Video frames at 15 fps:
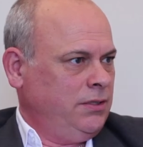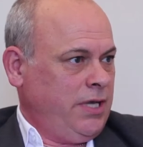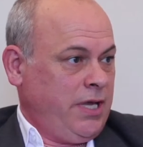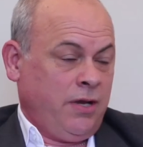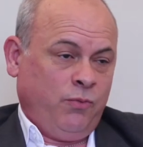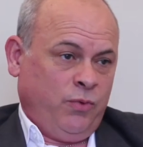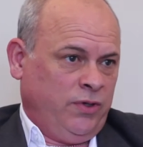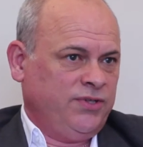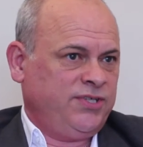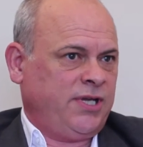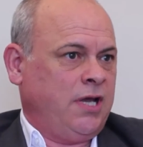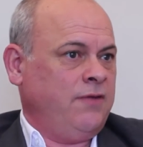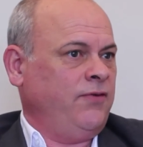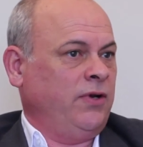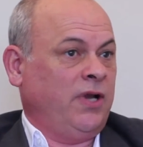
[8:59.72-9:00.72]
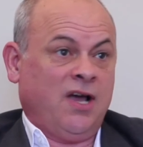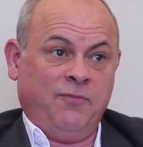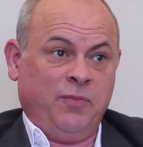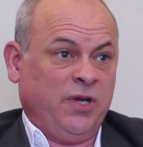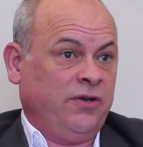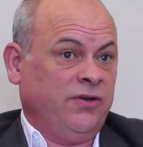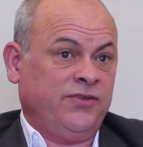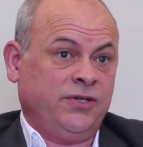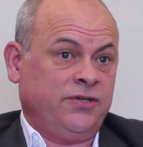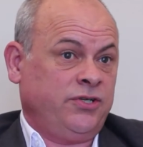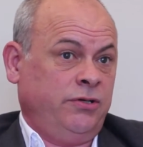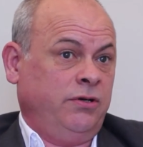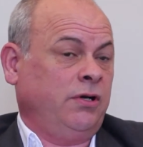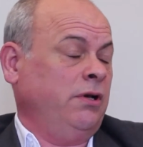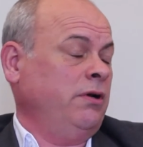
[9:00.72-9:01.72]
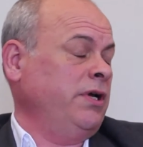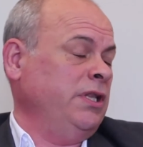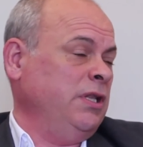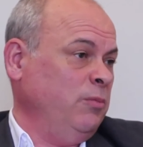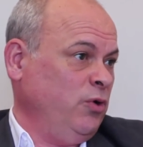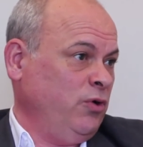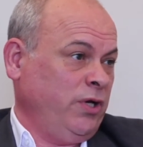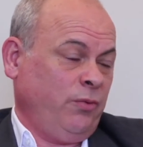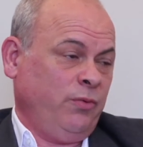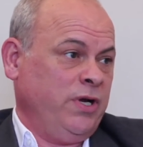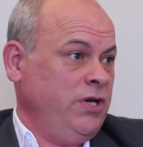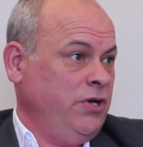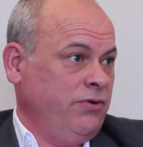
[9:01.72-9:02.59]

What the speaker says: Okay. It will save your life, because at 2:00 in the morning, when